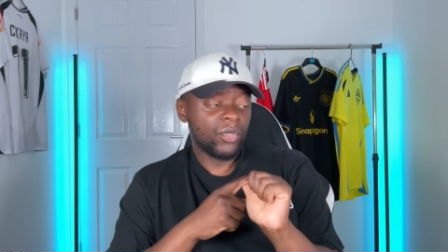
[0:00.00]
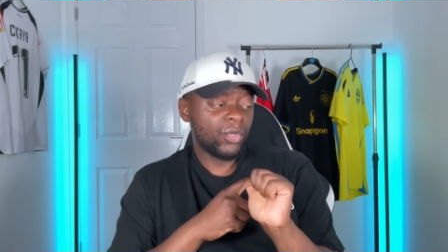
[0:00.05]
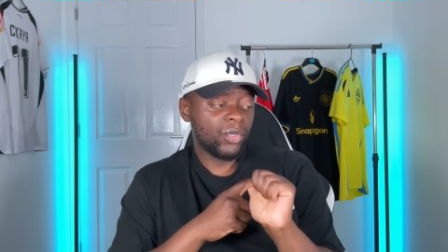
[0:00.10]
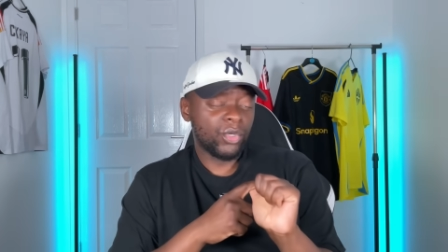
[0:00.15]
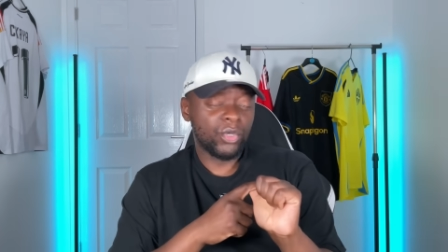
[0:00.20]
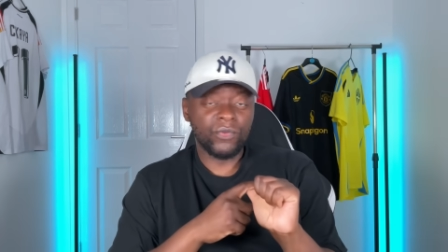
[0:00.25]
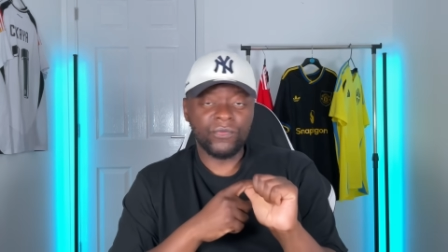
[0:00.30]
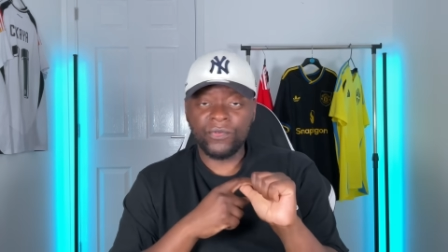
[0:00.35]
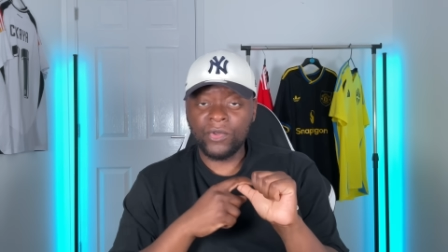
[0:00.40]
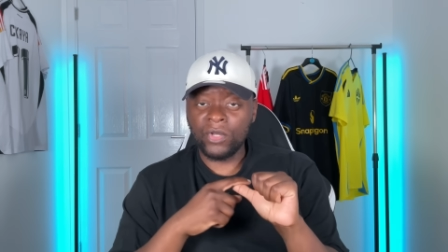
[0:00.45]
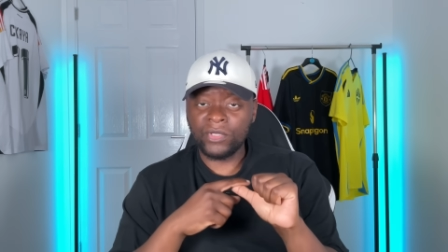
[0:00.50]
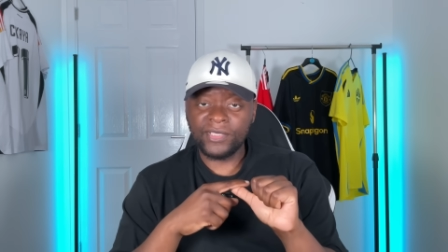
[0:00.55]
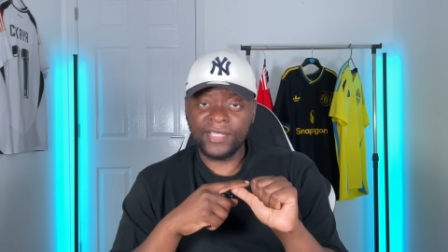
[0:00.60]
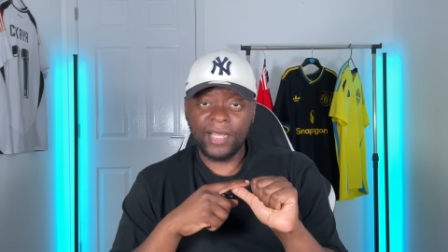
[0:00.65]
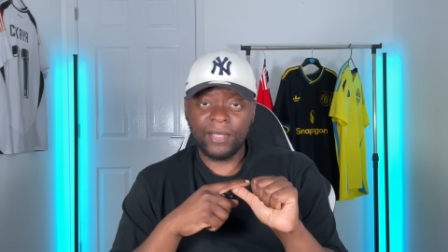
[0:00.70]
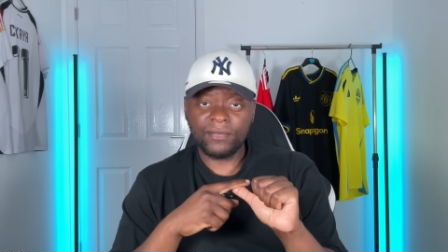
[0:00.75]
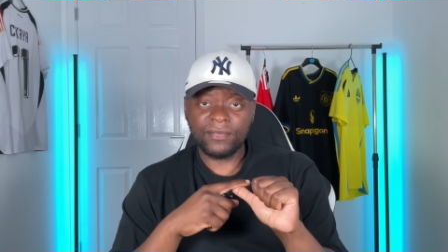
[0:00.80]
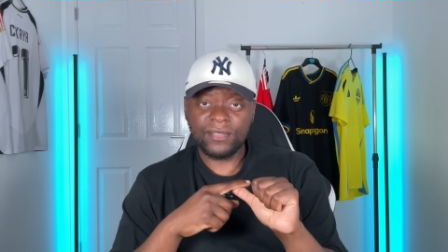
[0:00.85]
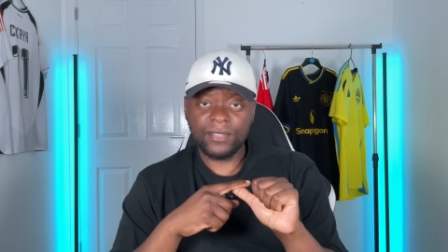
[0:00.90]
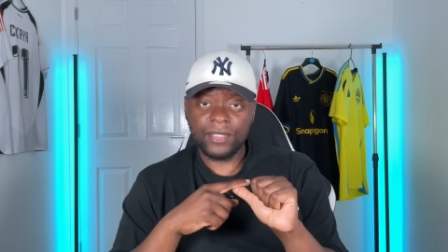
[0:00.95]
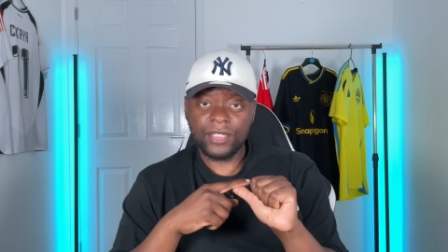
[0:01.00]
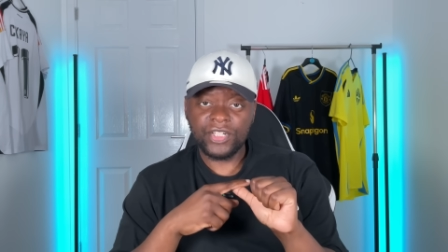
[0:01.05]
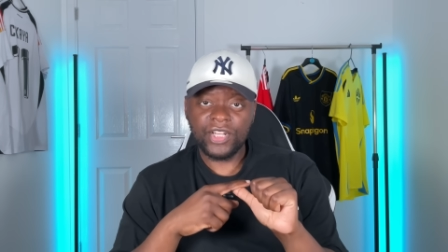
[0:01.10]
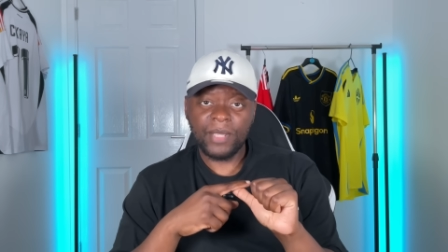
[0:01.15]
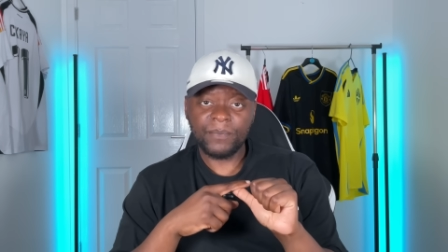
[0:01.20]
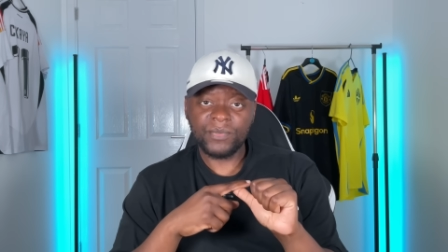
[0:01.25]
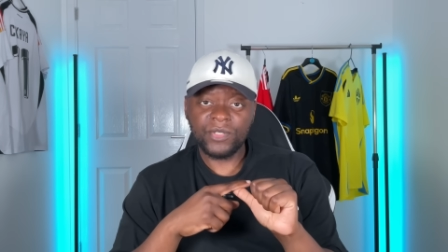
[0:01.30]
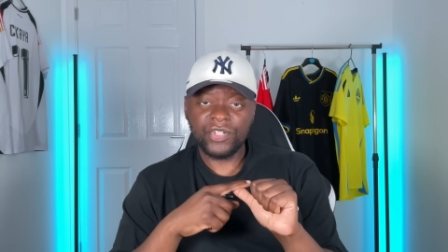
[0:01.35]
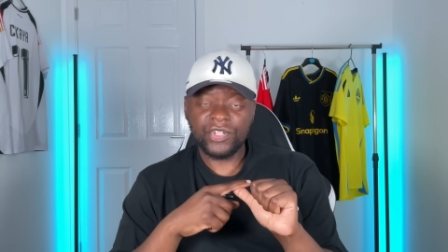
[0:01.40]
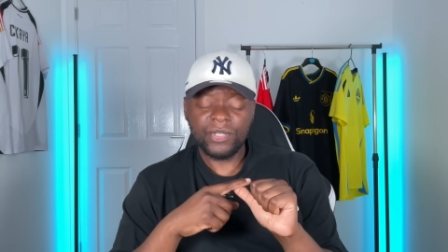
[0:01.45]
who've gone down to the
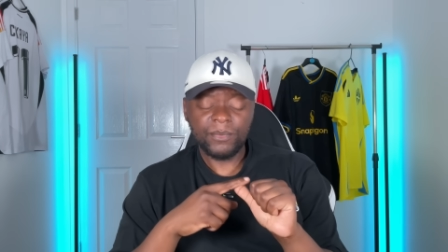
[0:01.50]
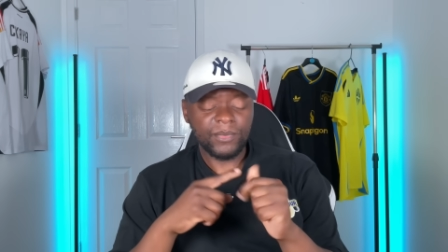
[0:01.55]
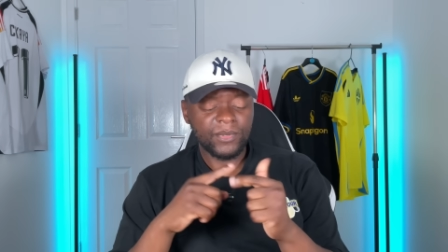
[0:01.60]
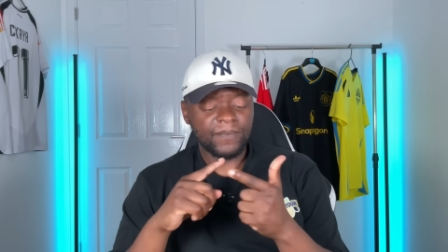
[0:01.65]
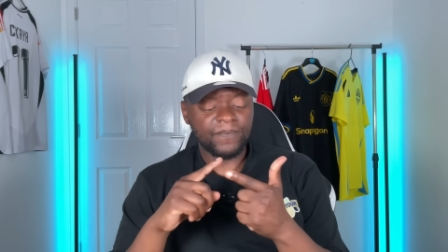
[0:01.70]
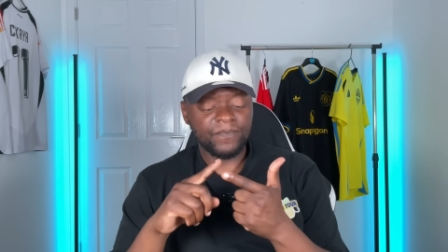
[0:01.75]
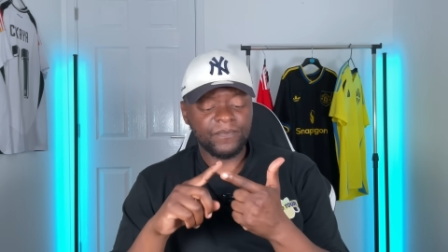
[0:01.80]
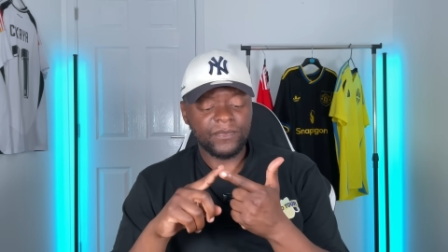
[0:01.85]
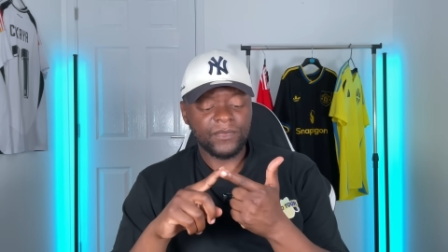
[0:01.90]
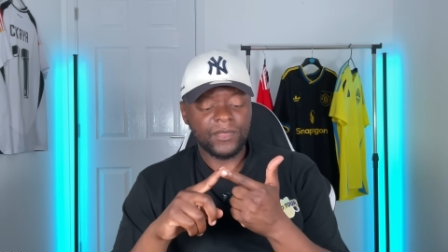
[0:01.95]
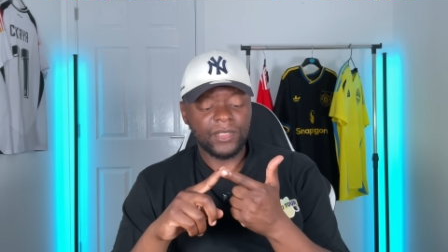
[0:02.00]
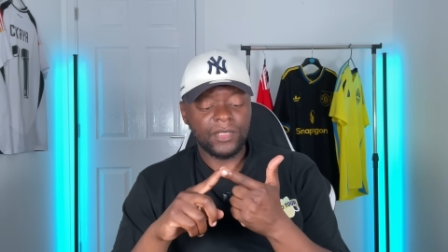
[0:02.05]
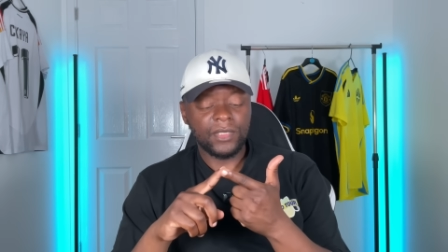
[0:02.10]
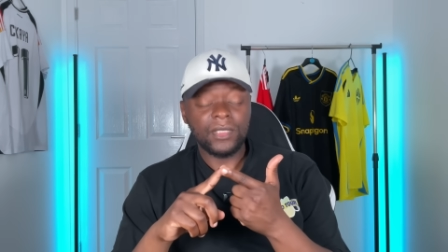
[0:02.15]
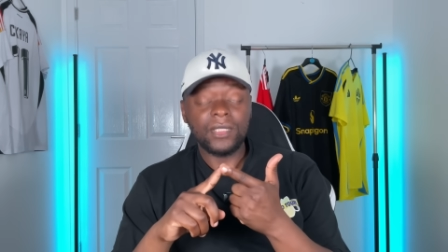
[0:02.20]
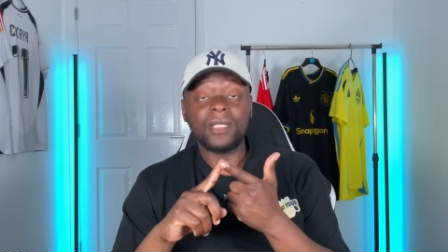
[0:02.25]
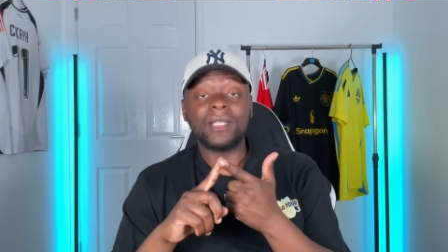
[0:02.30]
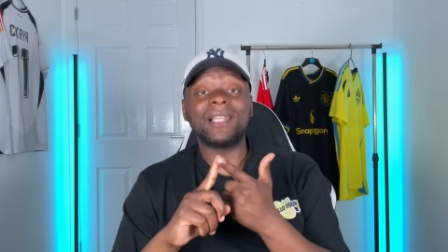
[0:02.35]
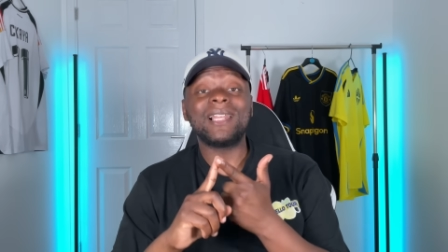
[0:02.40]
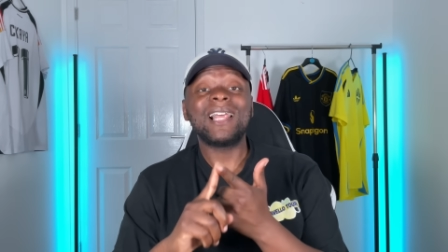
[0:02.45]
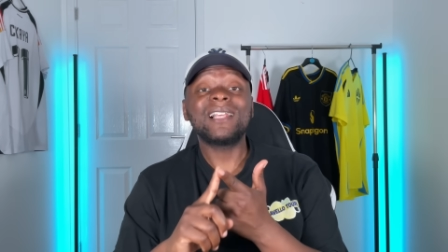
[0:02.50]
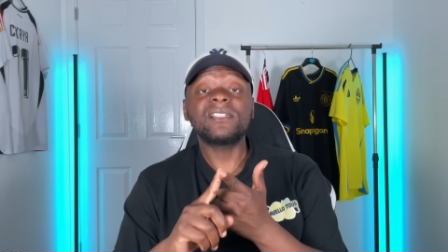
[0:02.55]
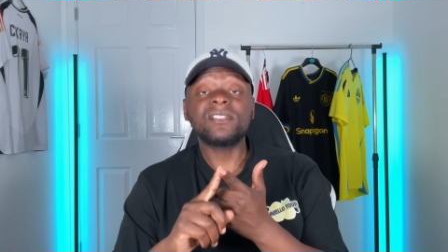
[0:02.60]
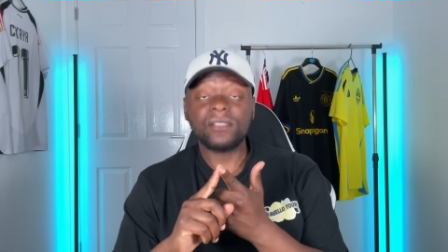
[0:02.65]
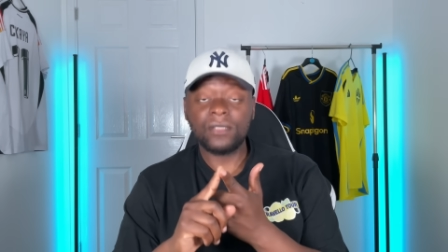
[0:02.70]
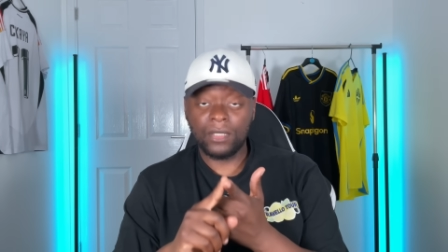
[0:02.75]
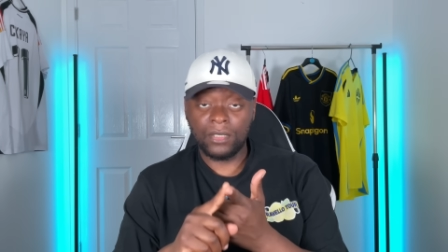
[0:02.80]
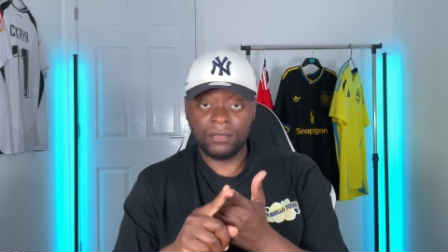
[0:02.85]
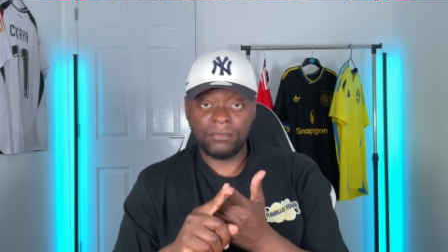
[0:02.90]
Championship, Leicester,